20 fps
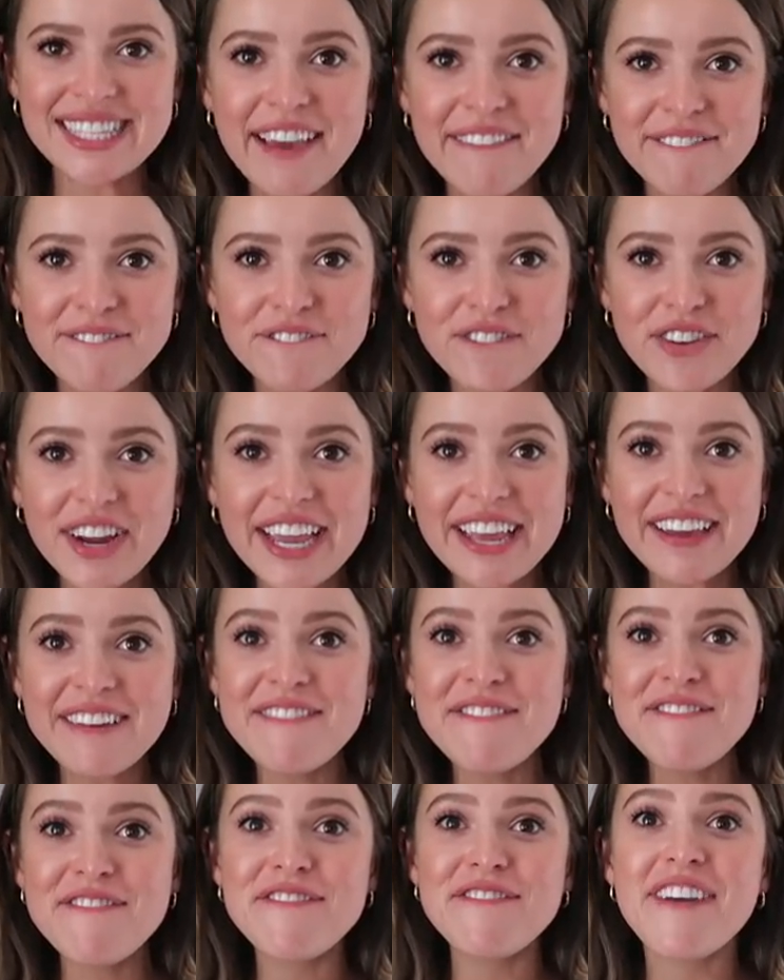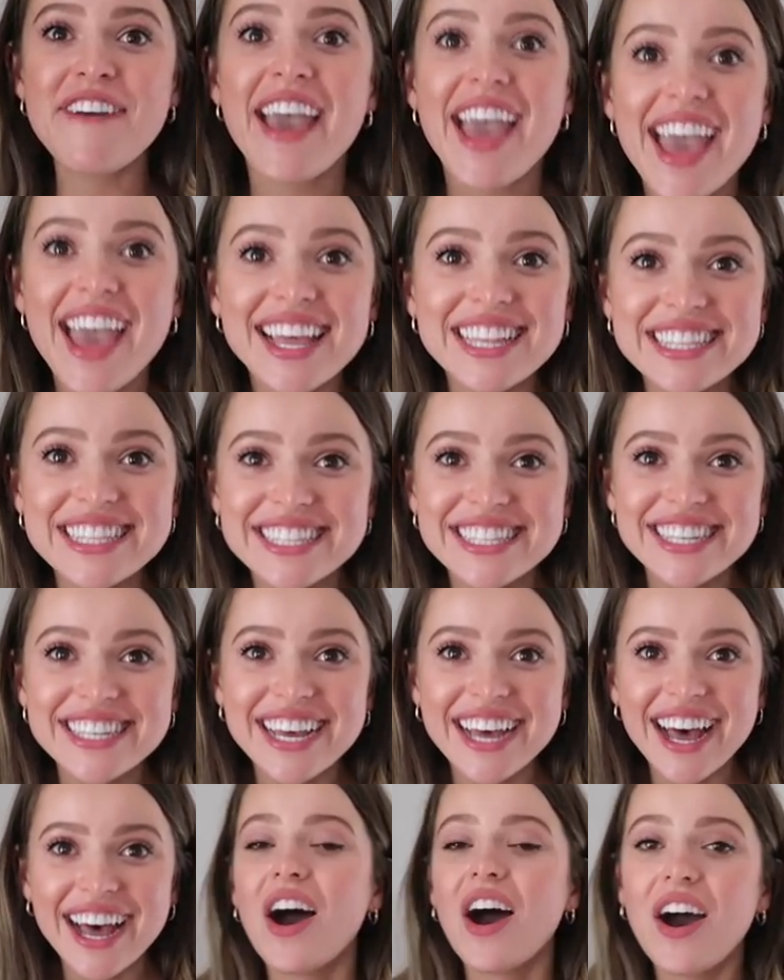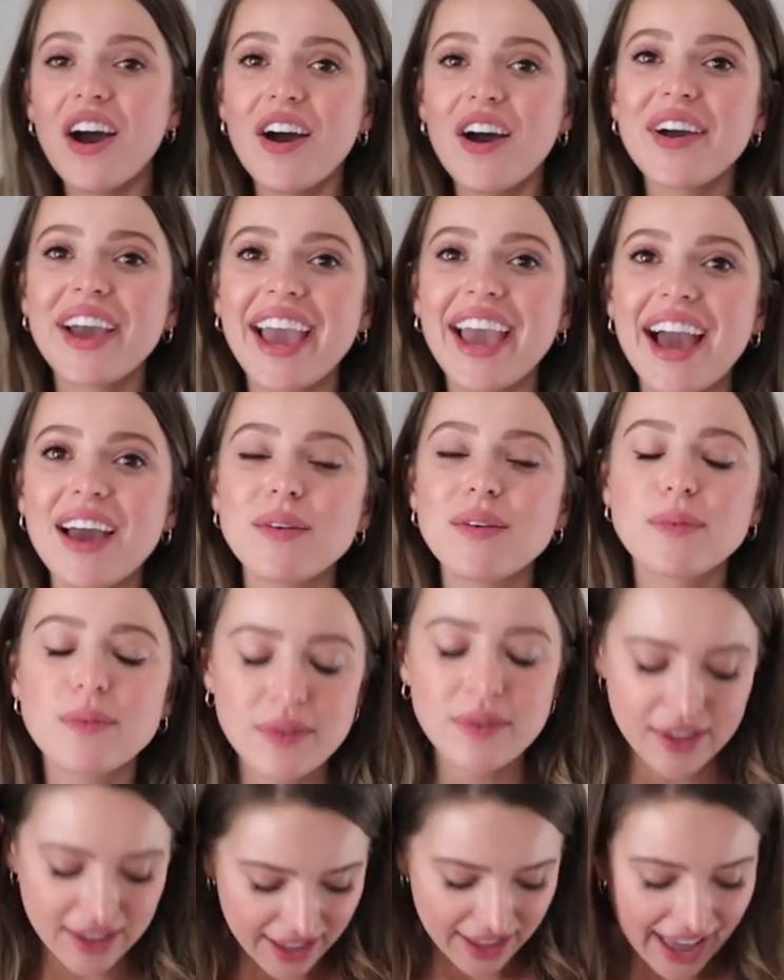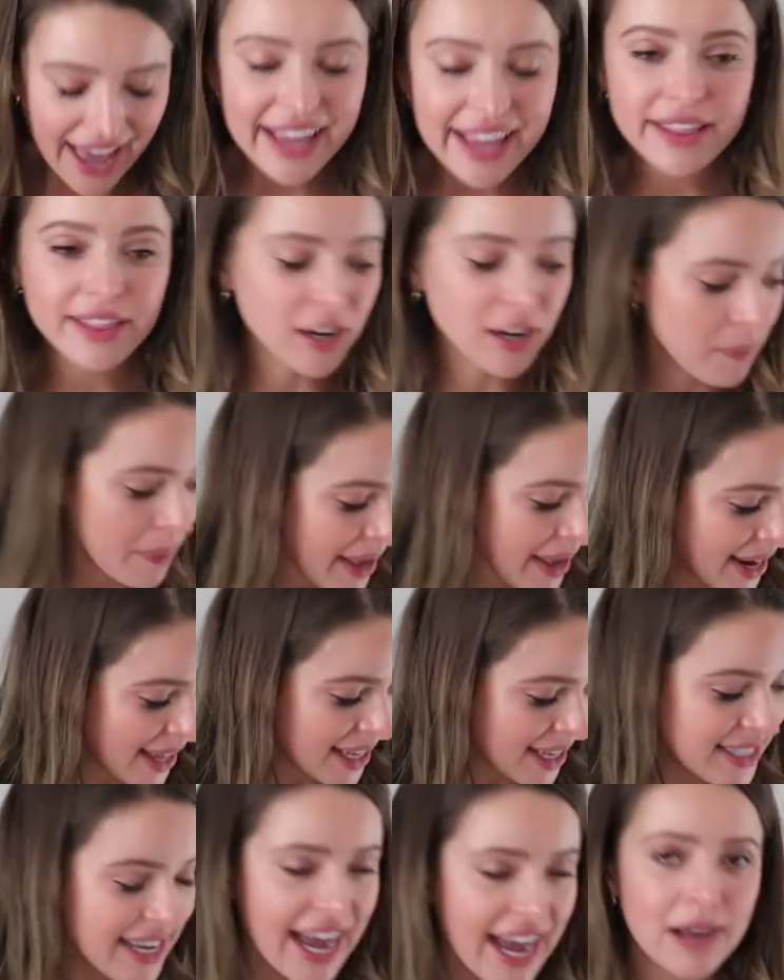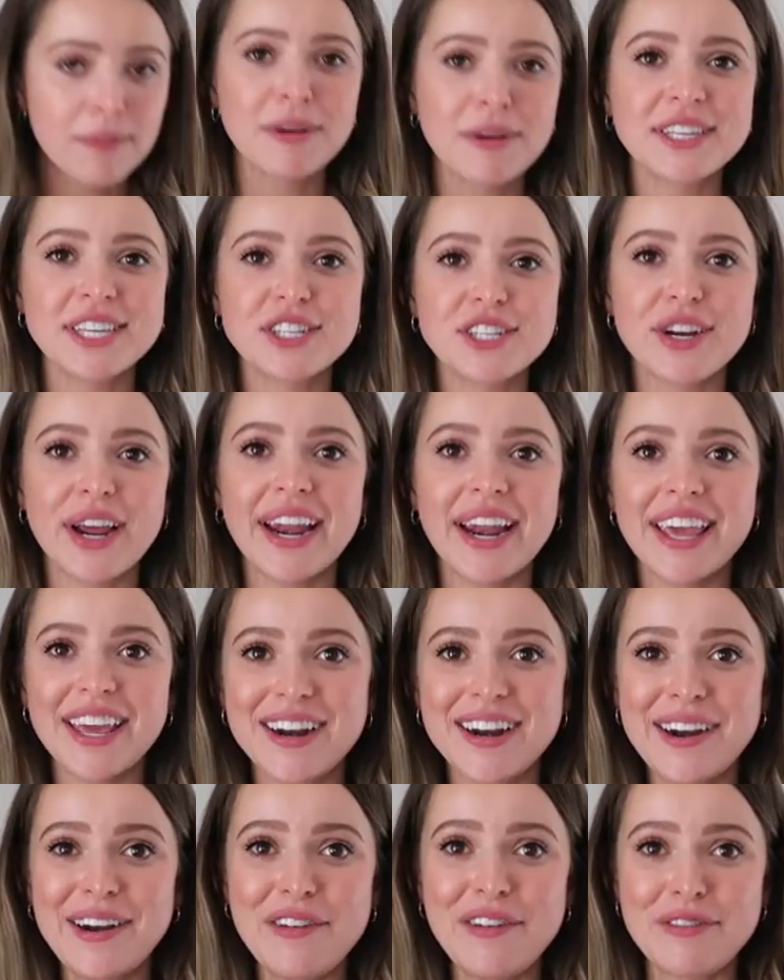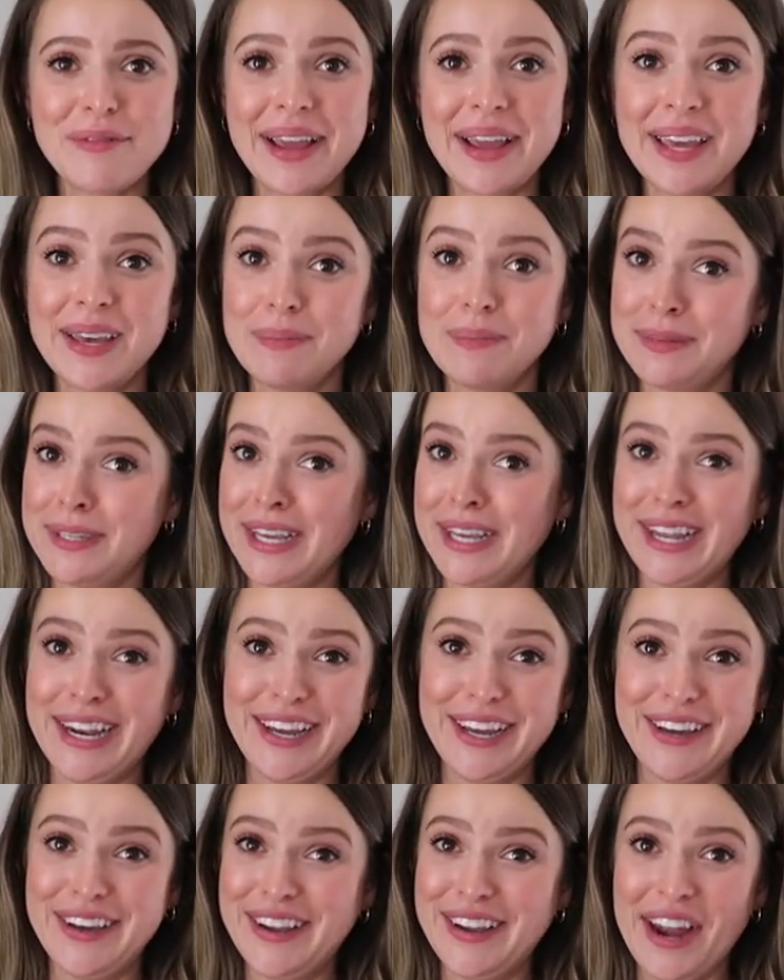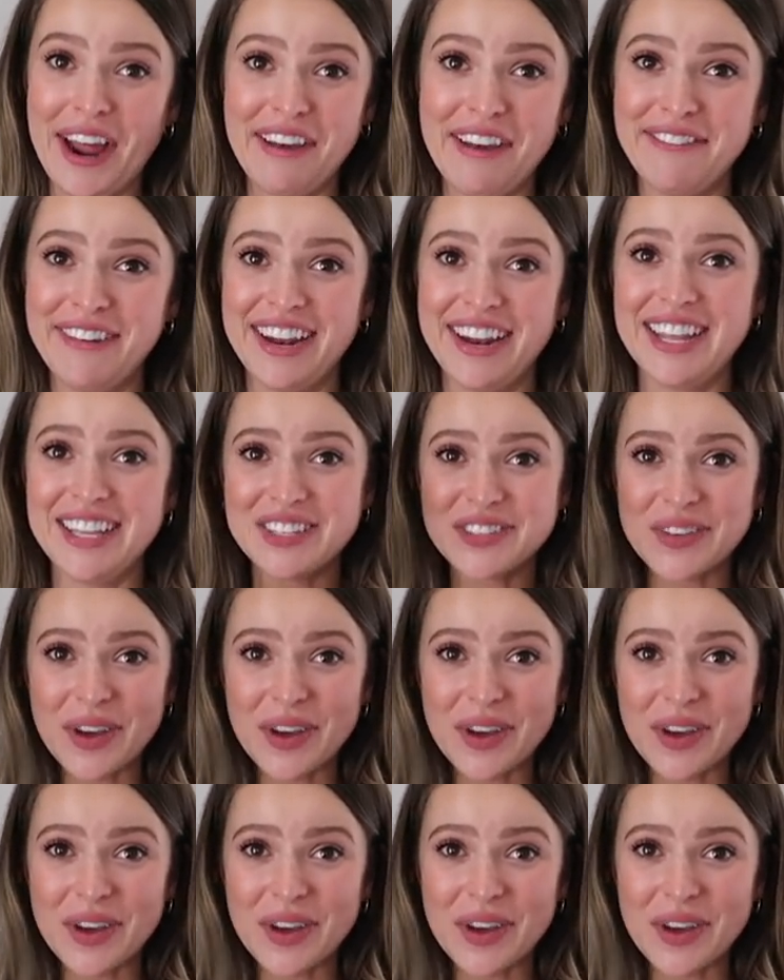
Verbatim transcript: It freaking fits! Okay, I had a little panic attack because I tried to get on over my hips and I could not fit it.